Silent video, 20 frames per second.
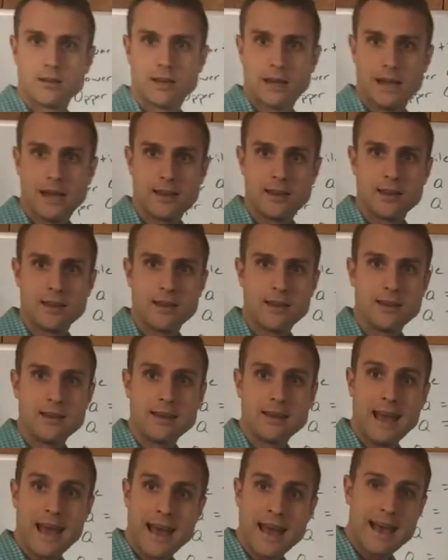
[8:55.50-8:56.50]
Okay?
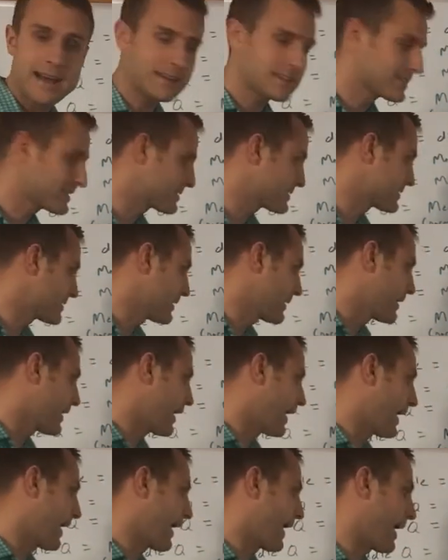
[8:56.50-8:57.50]
Next,
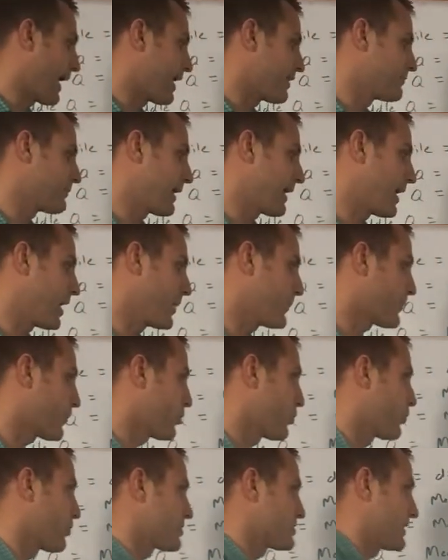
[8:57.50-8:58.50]
I have my upper
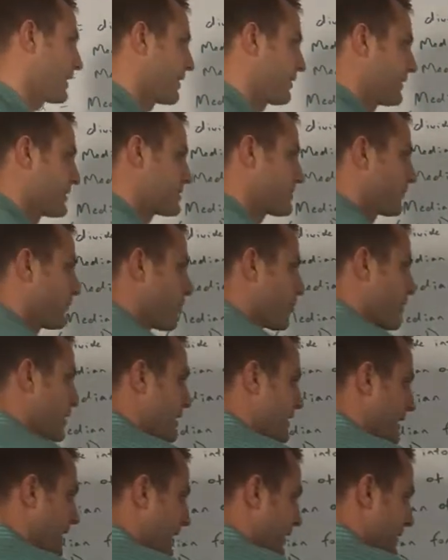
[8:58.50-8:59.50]
quartile. That's
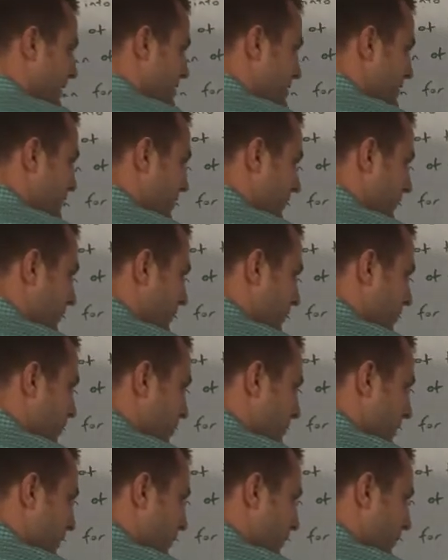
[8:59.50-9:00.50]
48. That's going to be a little
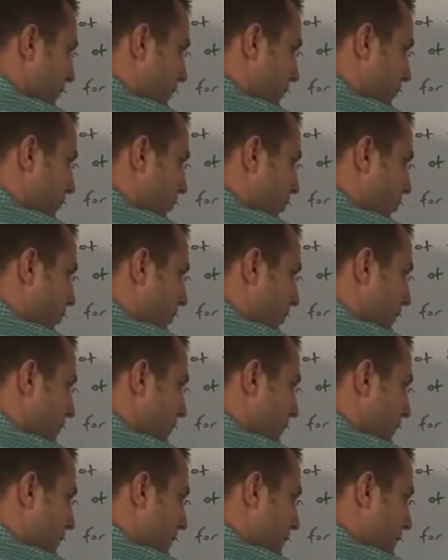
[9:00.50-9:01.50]
bit before
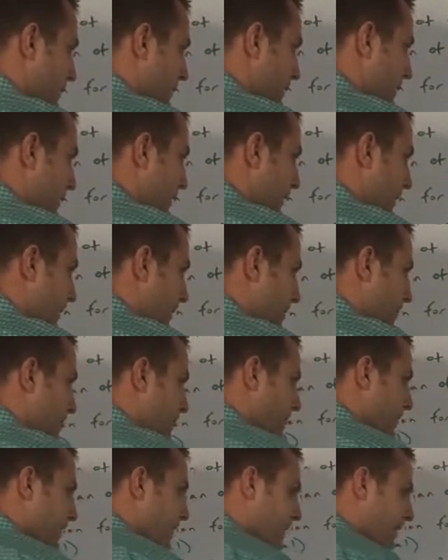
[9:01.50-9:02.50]
50.
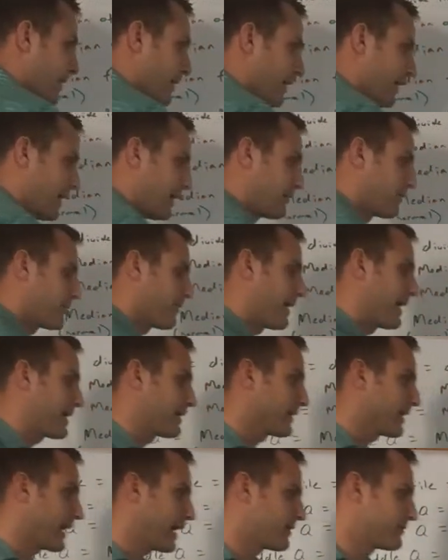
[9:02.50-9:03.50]
And
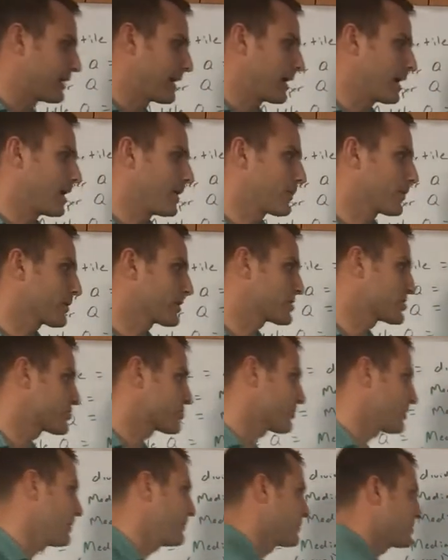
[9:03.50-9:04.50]
finally, I have my upper
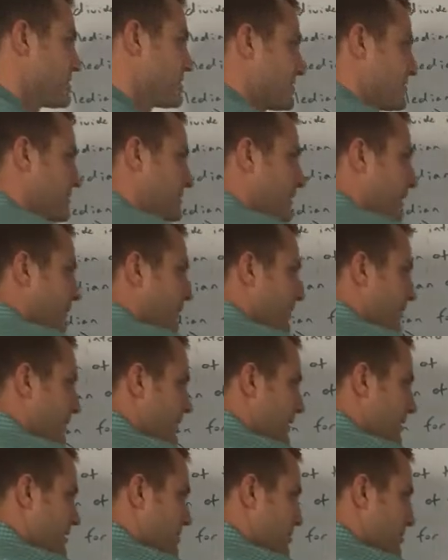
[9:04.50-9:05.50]
extreme, is
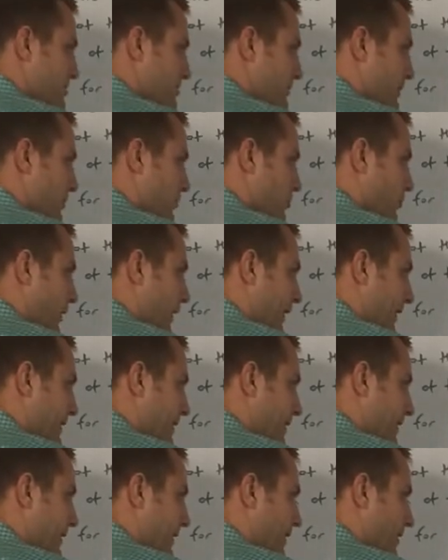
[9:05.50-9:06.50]
70. So it's going to be right
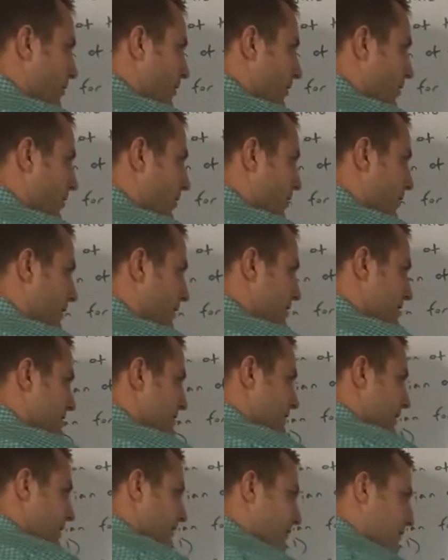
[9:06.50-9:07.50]
there on
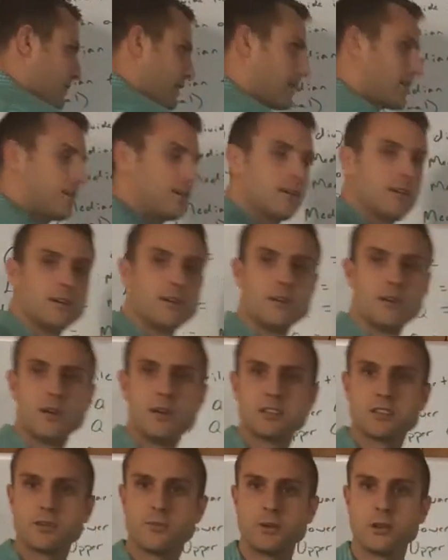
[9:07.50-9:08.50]
70.
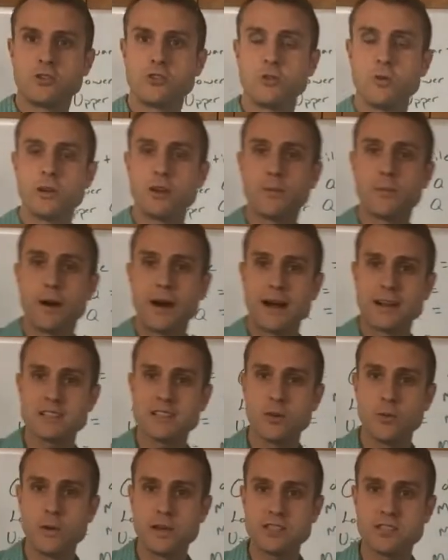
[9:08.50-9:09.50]
So when you're doing your box
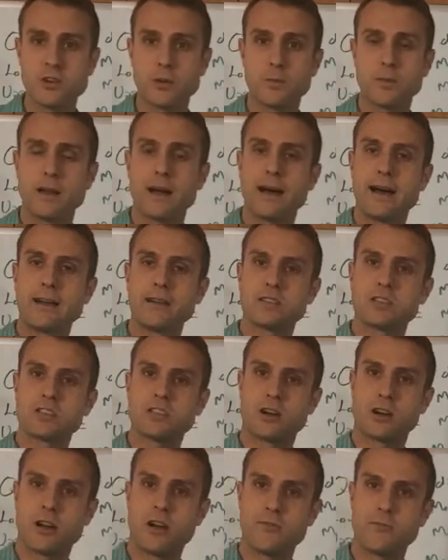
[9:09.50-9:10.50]
and whisker plot,
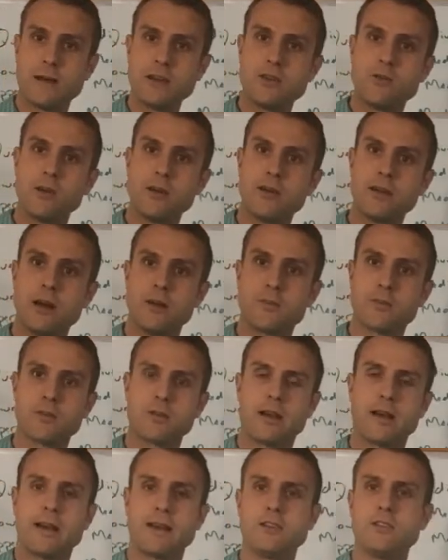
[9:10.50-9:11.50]
start off by doing a number
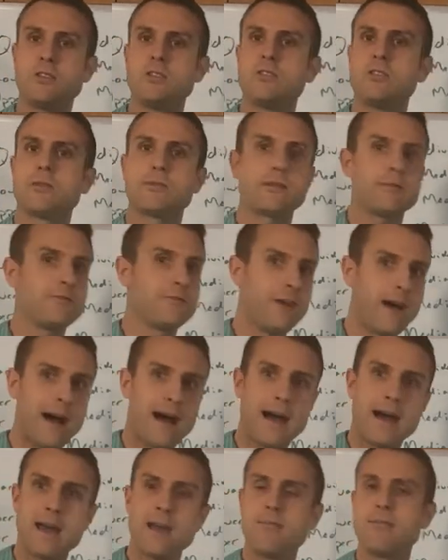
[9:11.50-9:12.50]
line. You can do every
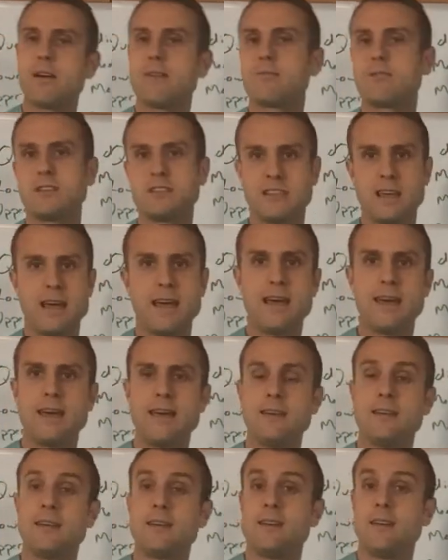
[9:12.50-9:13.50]
5, every
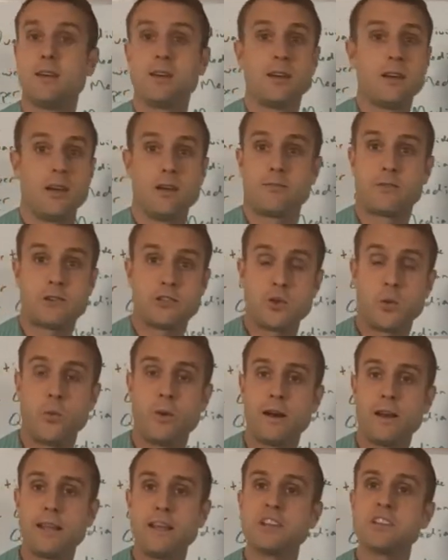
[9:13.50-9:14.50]
10, every
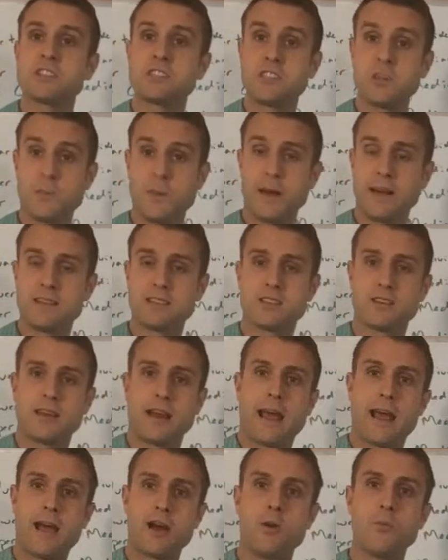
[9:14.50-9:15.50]
20. It just depends on
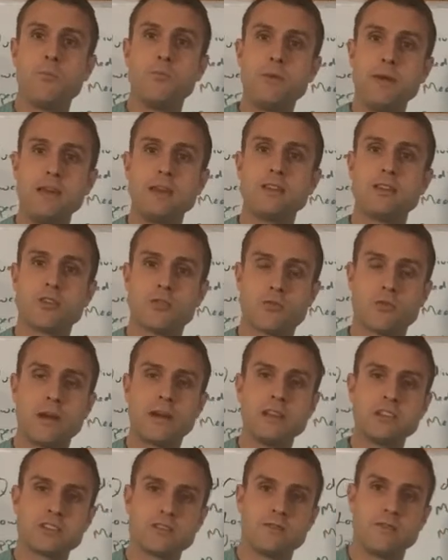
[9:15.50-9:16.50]
how big your
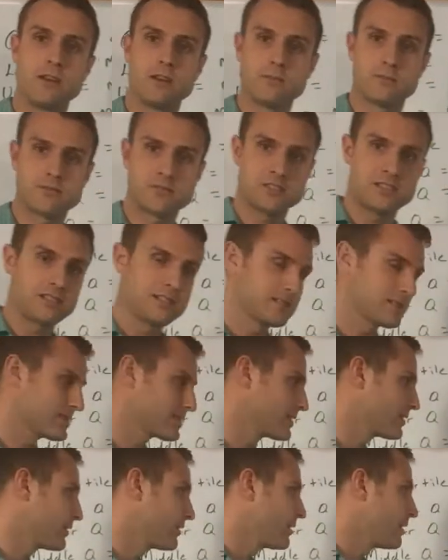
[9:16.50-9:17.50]
range of numbers is.